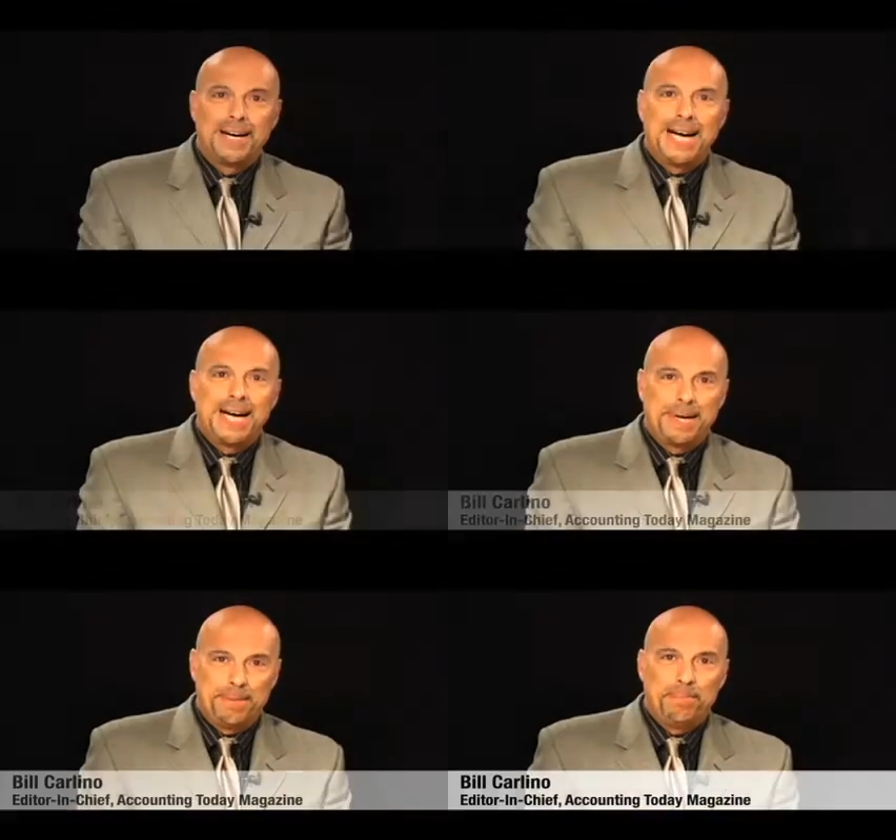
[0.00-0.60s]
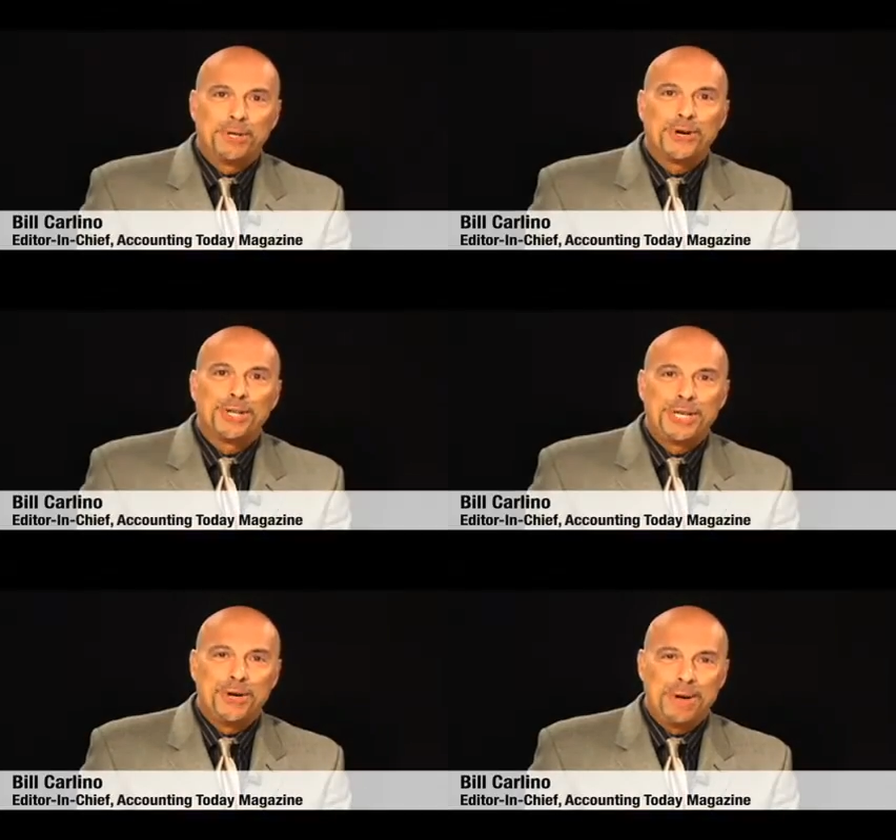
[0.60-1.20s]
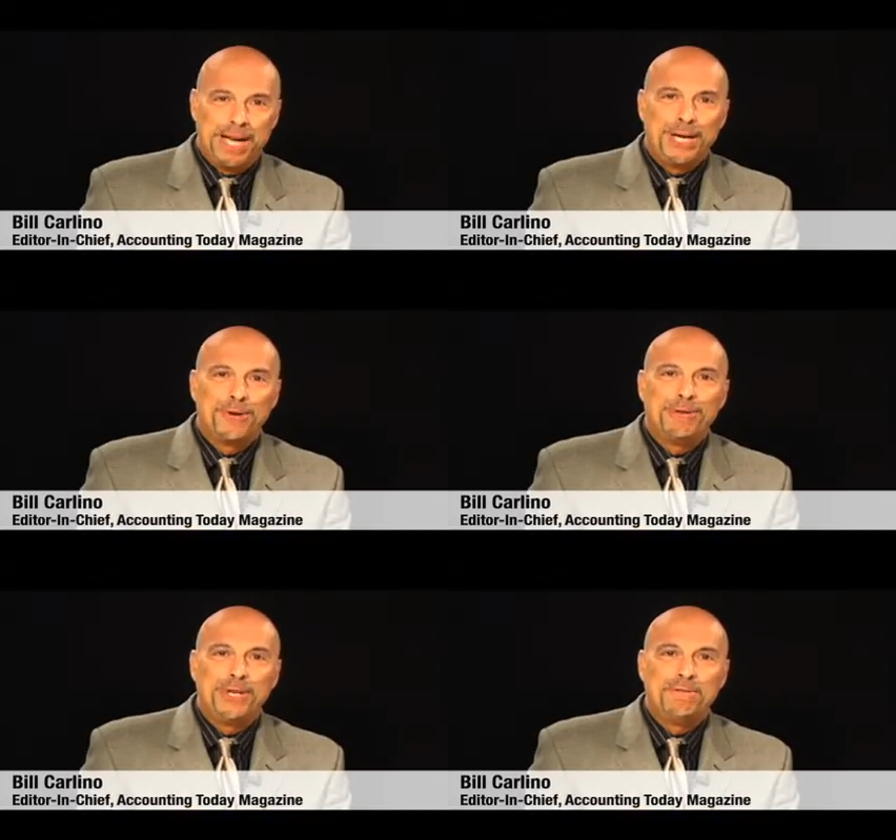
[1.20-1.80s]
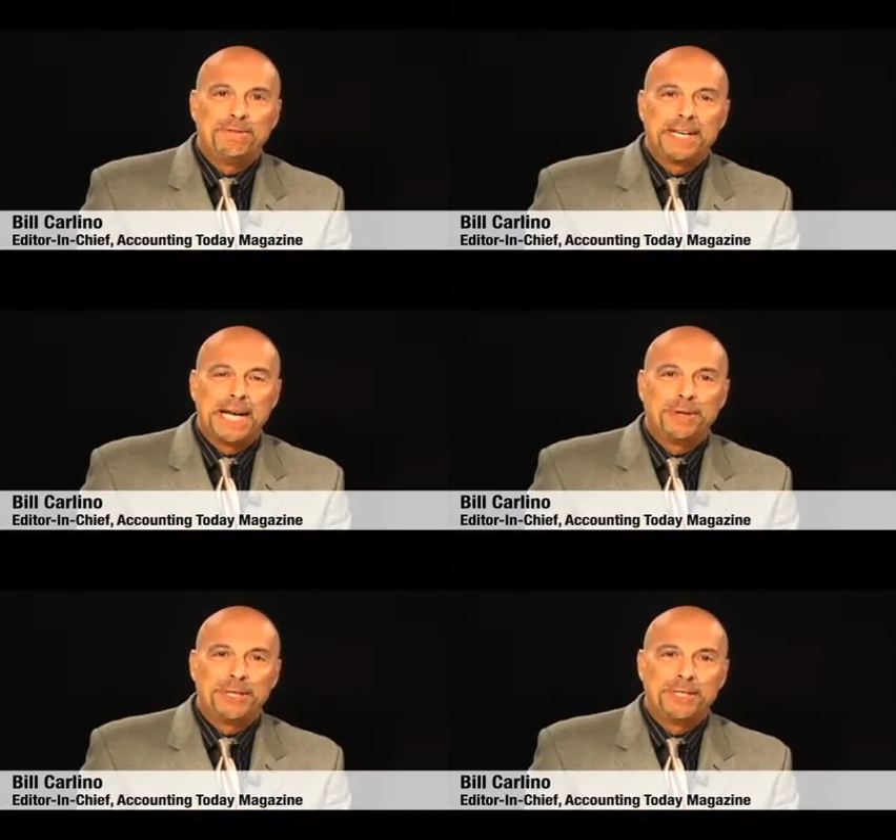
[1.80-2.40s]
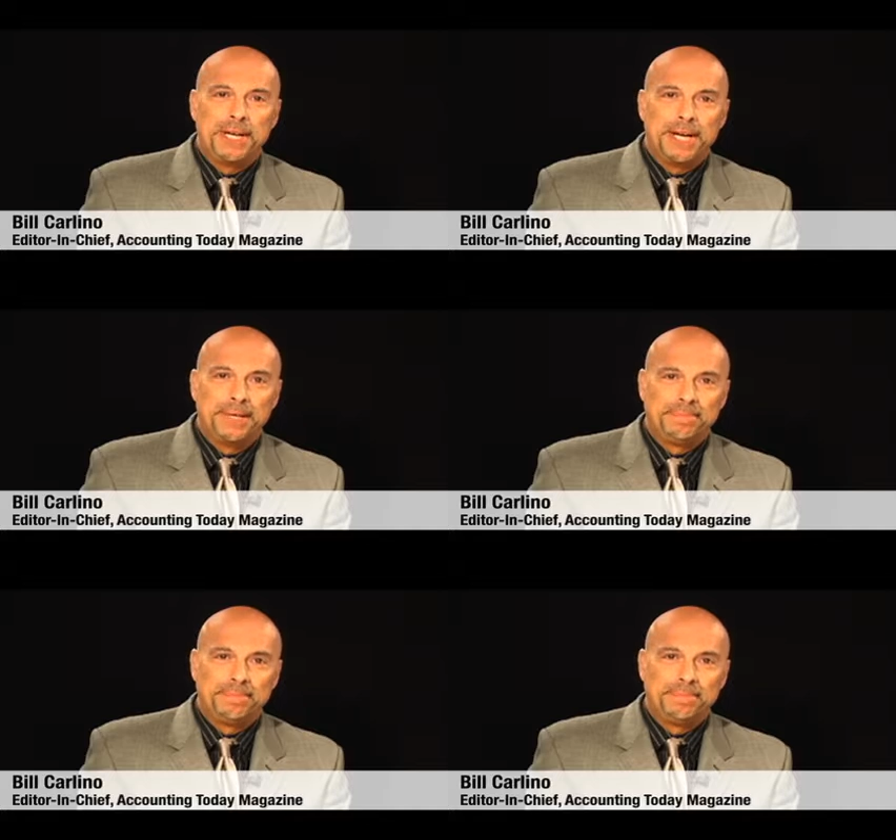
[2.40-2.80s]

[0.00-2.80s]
Hi, Bill Carlino, Editor-in-Chief of Accounting Today.